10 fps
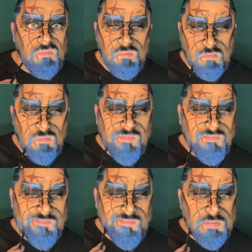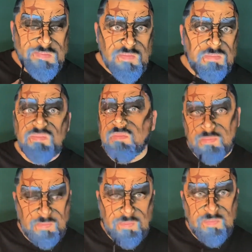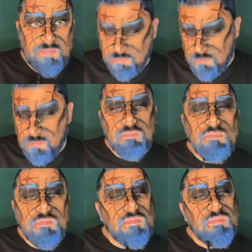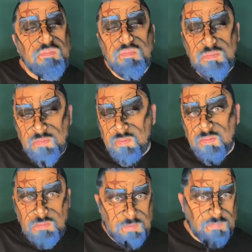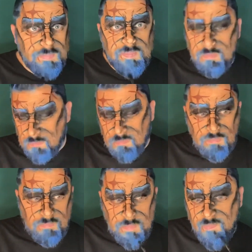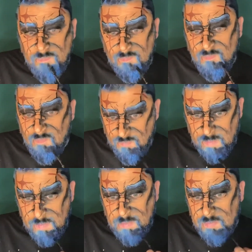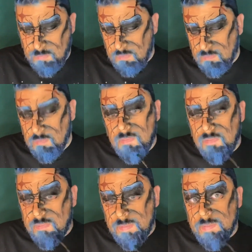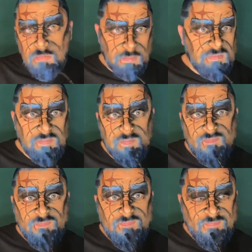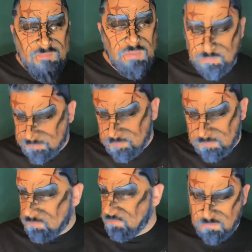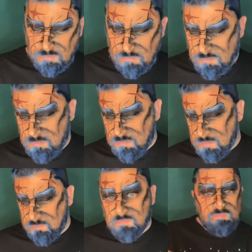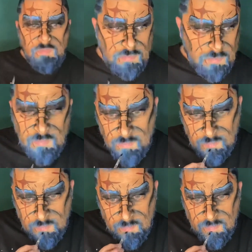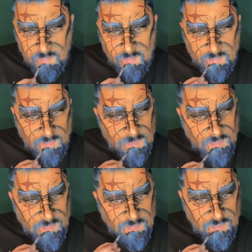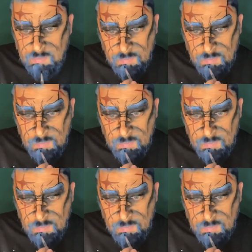Because without it, it just looks really flat. I do love this blue Mirror in Paradise paint because it's a metallic-y color, and so it just reflects really well.